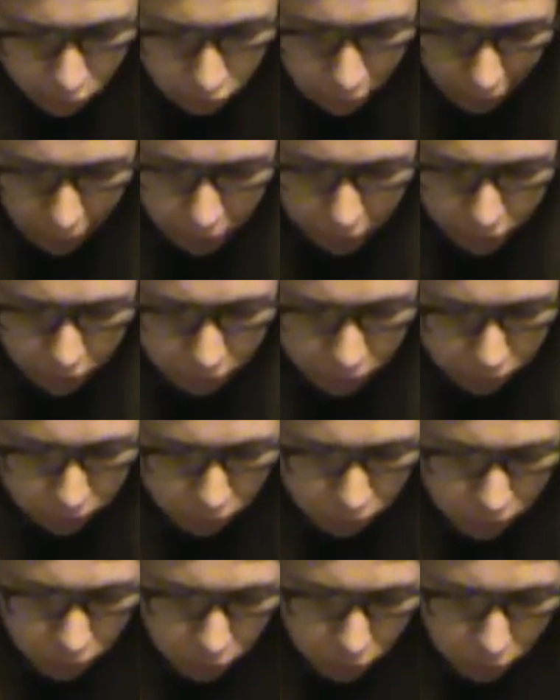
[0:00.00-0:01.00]
Test
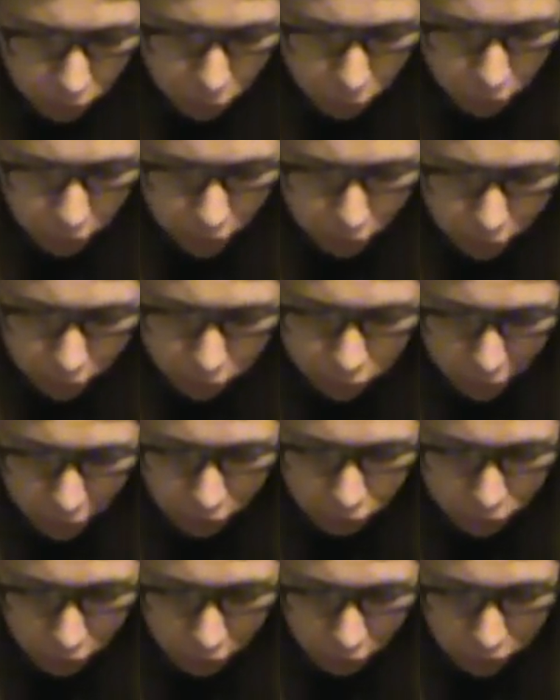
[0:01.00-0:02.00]
new
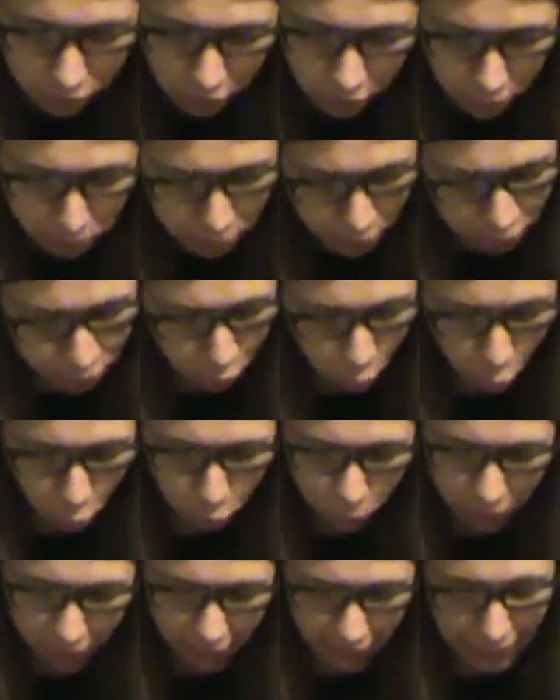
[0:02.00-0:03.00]
features before
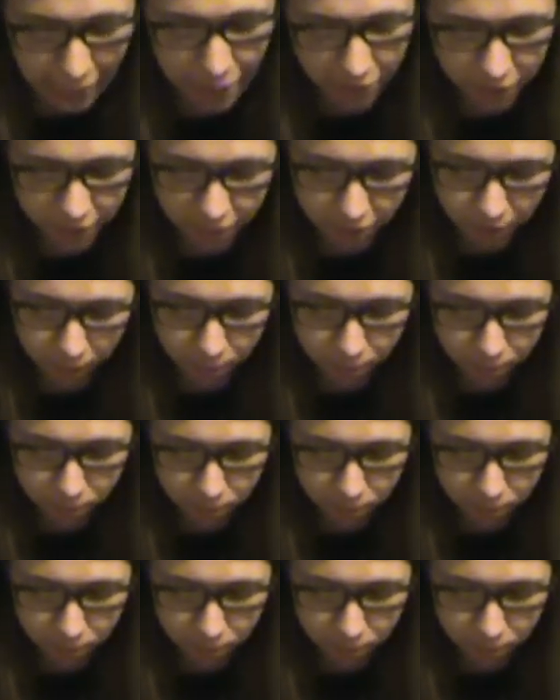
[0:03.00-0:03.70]
release.